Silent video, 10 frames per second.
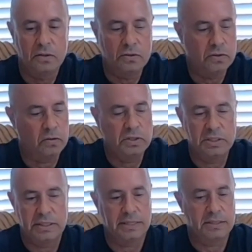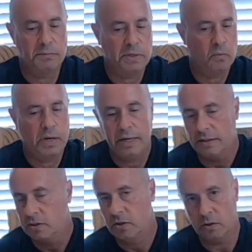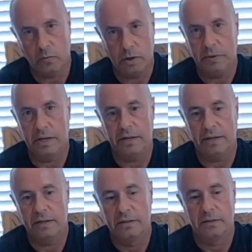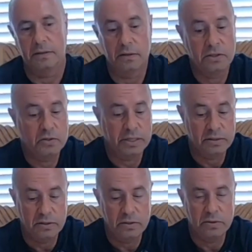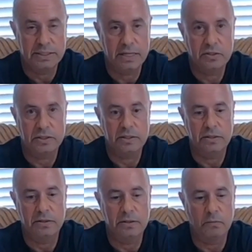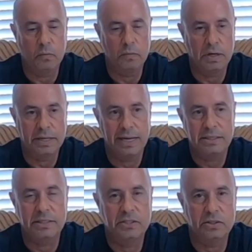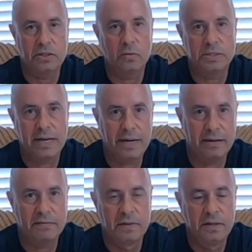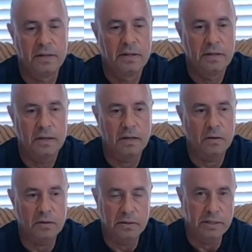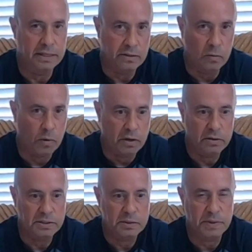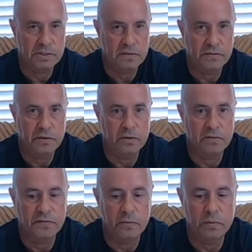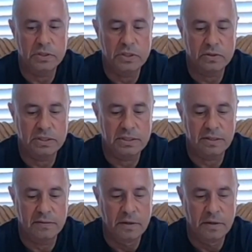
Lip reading: don't just get something wet and start rubbing on it. A good trick to do is actually, gas stations always have that little water dispenser for your windshield and stuff.